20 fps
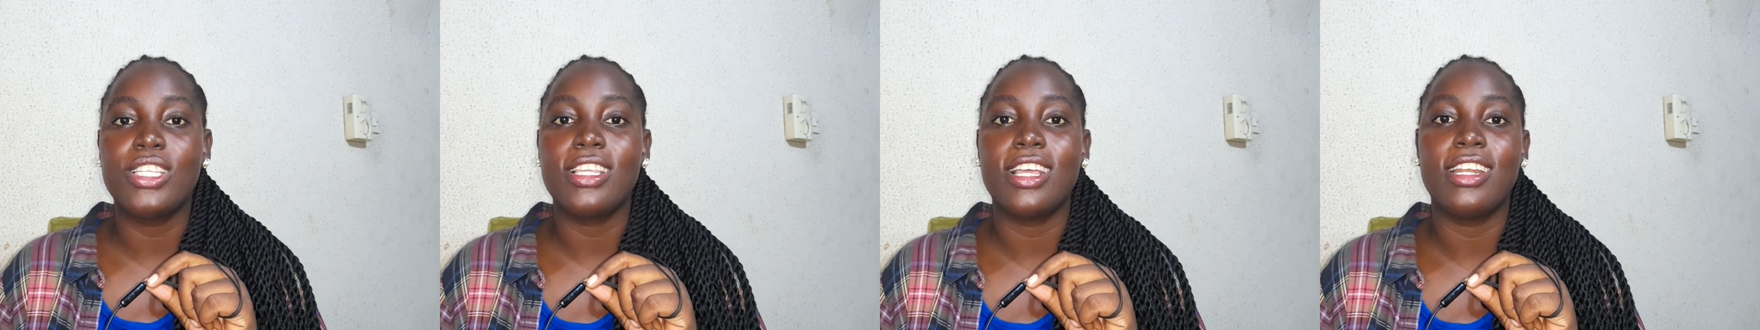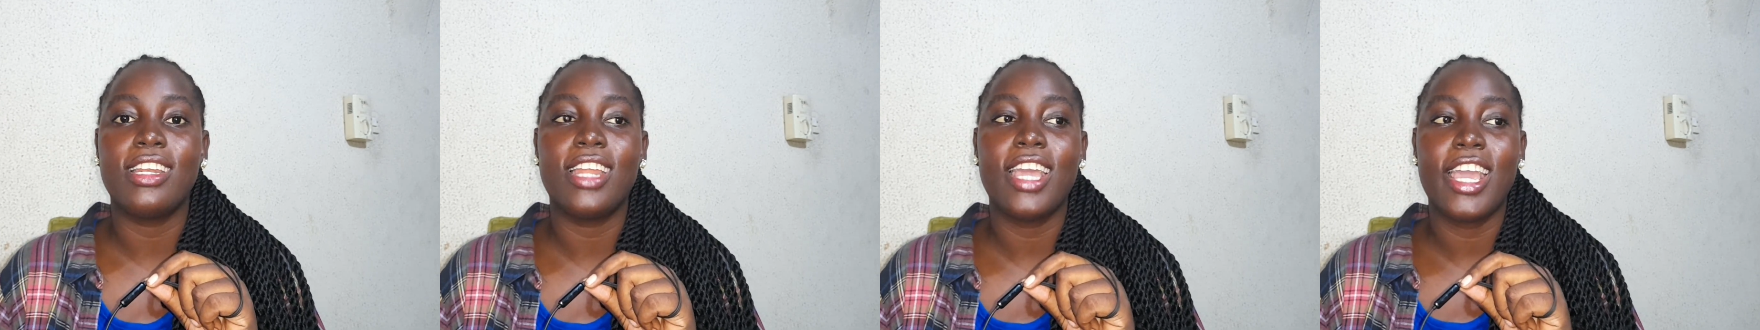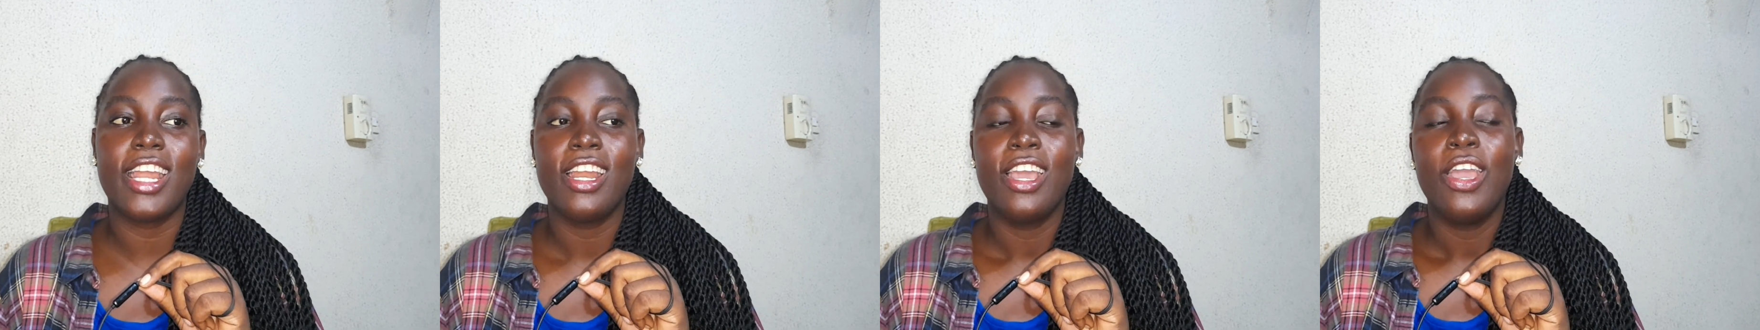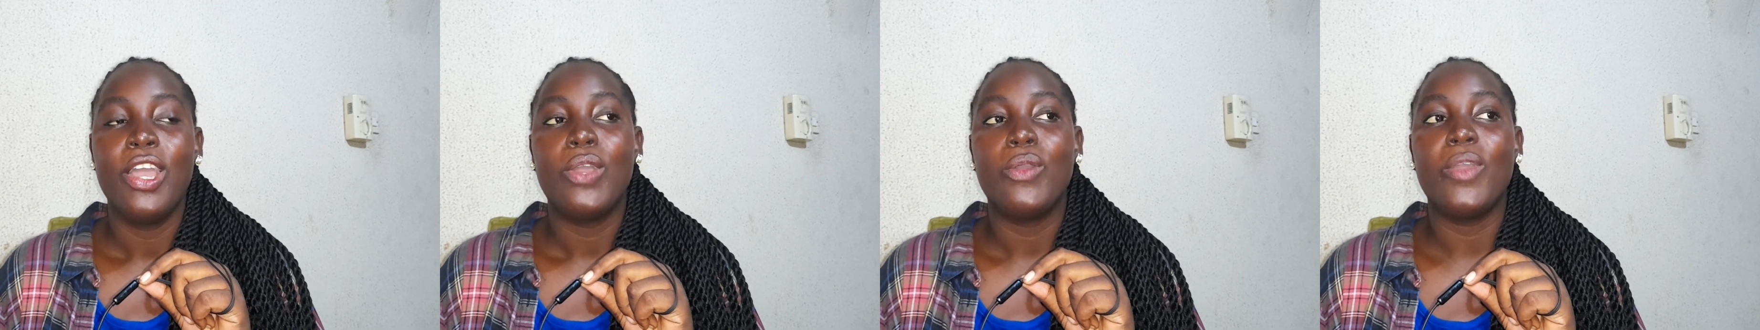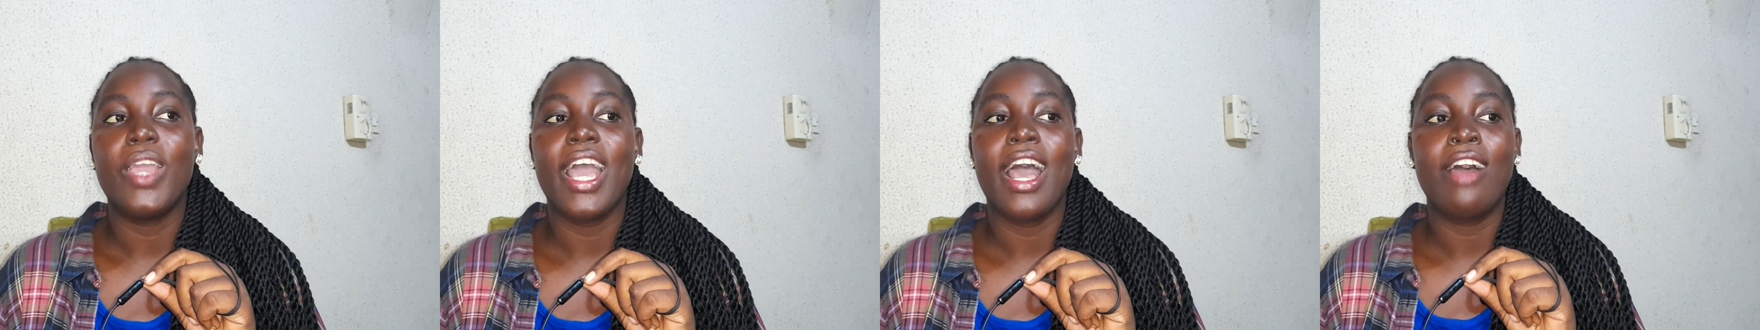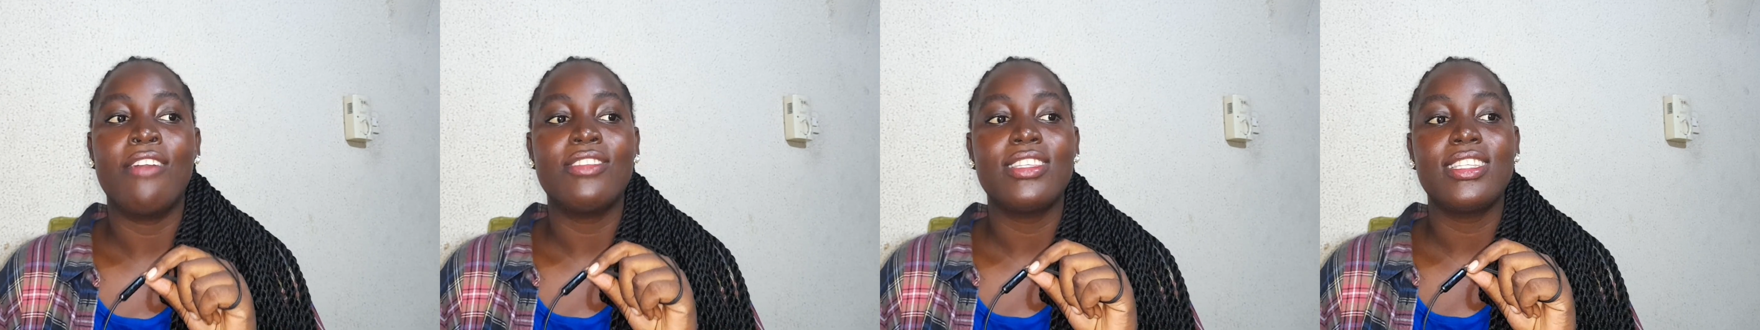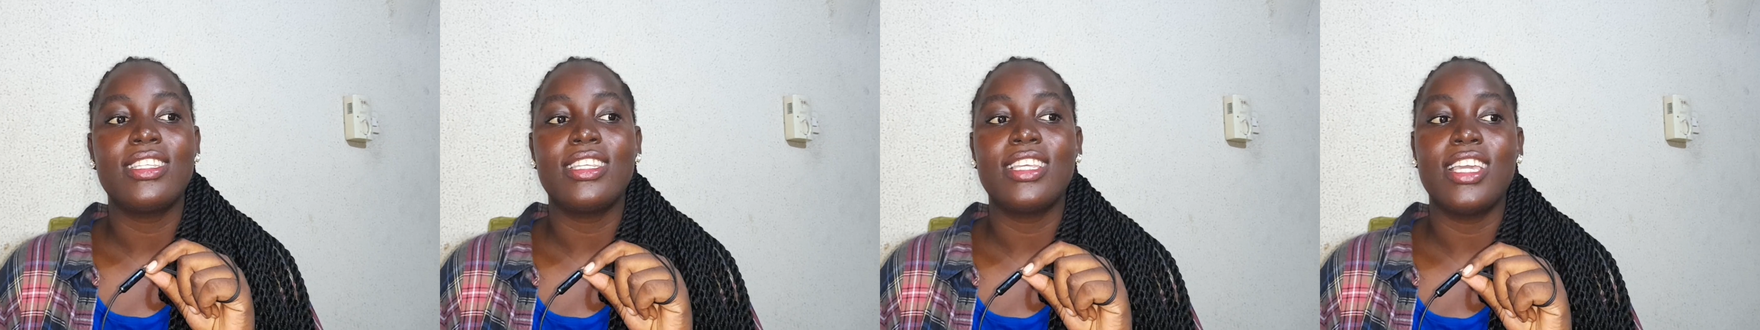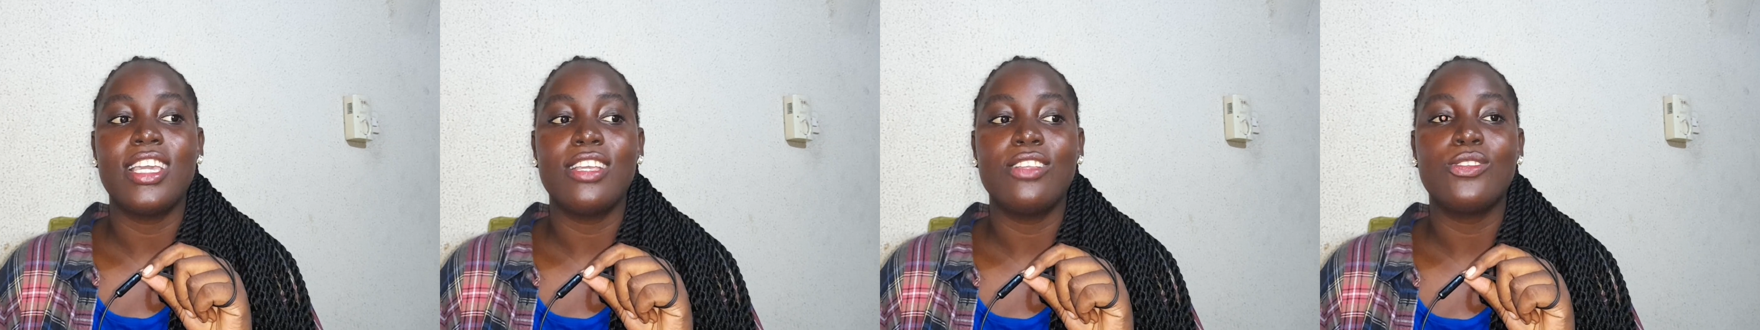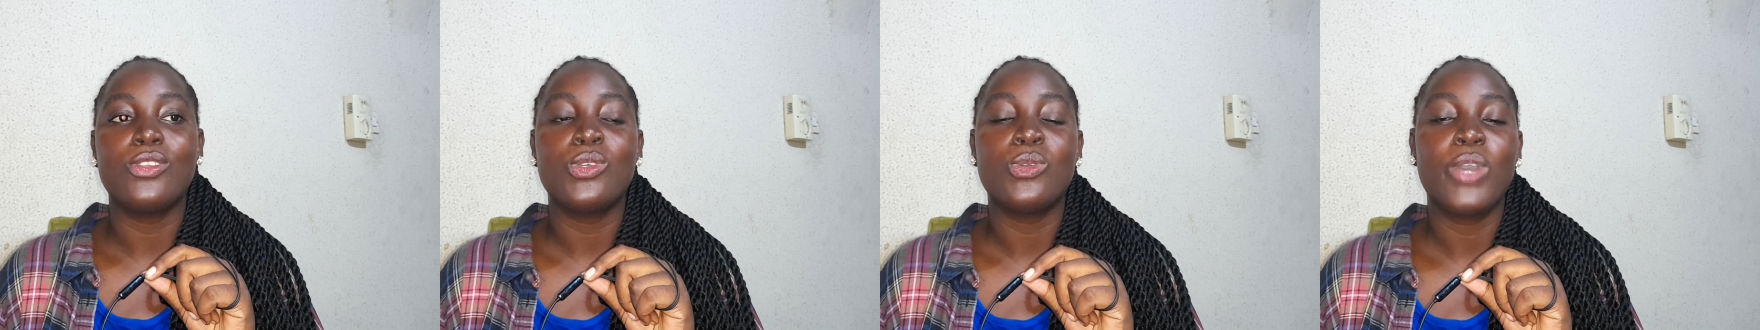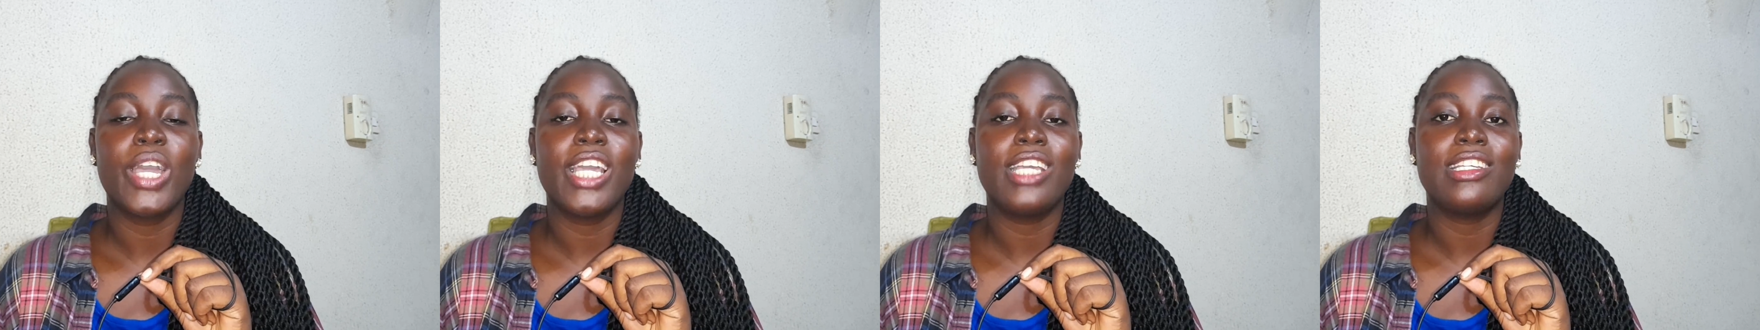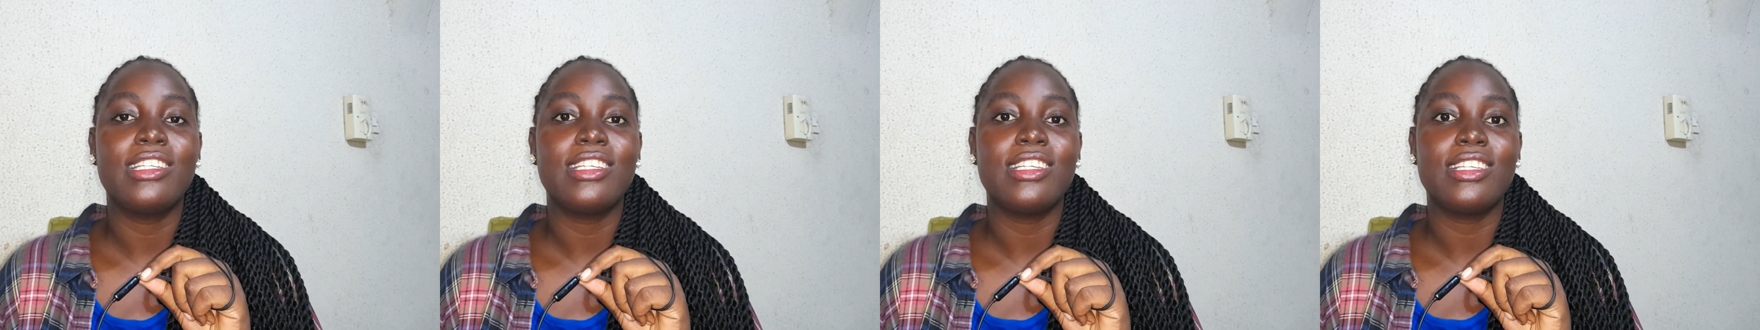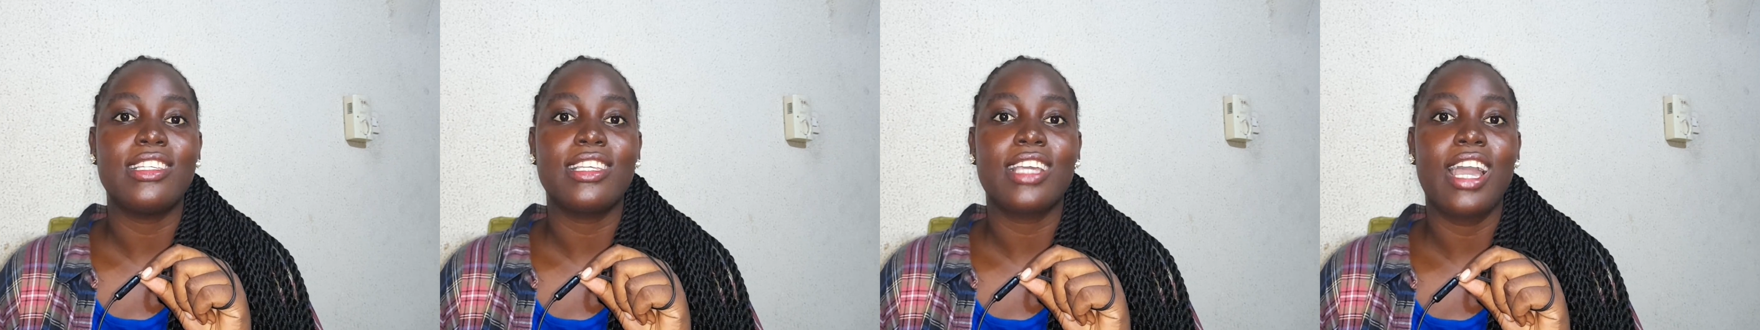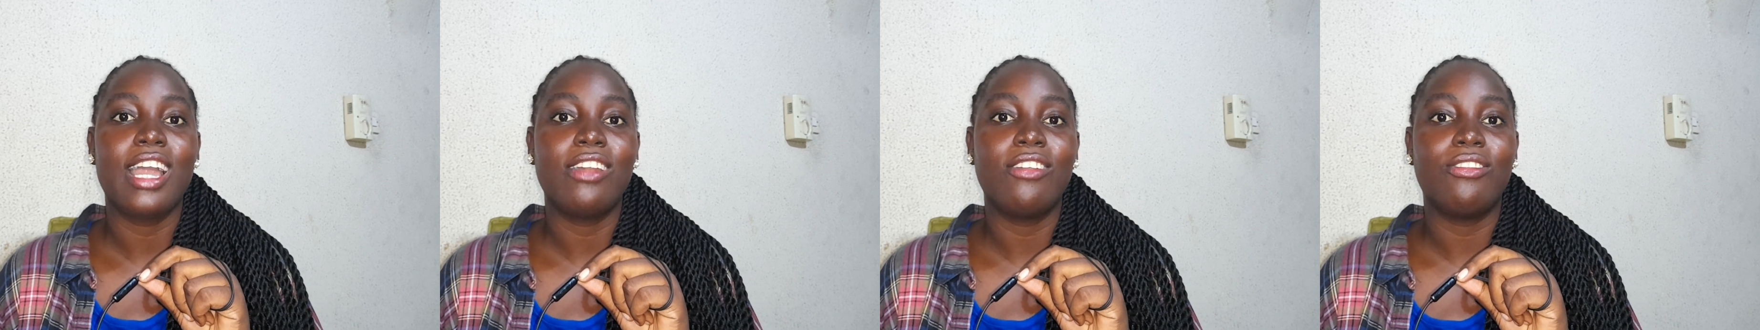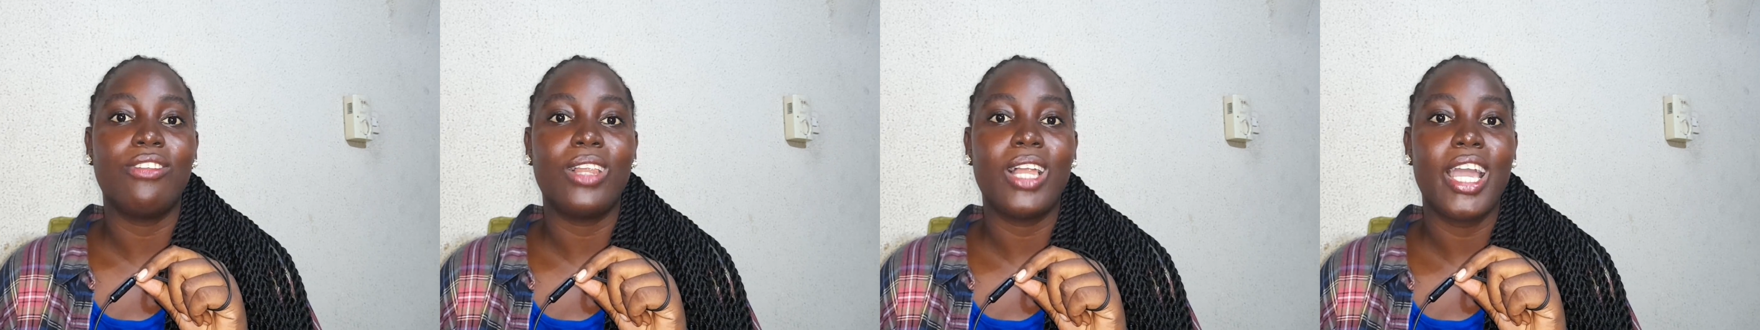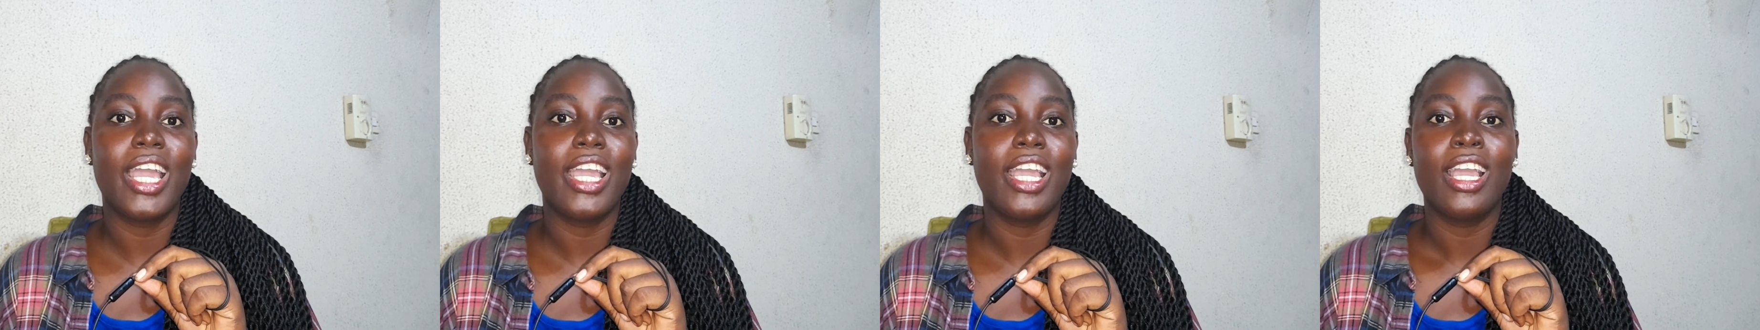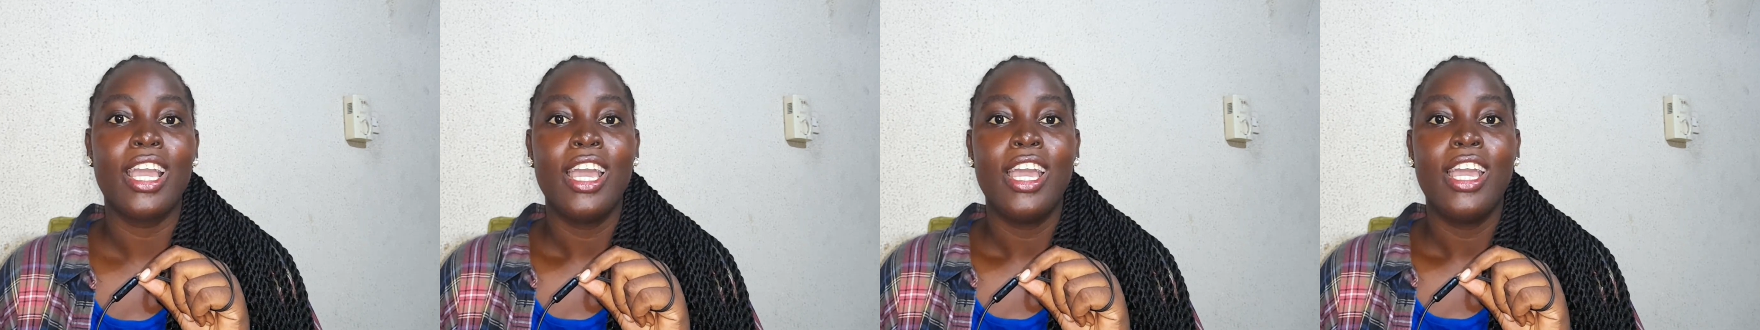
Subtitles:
and then we have scenes where she's kind of like,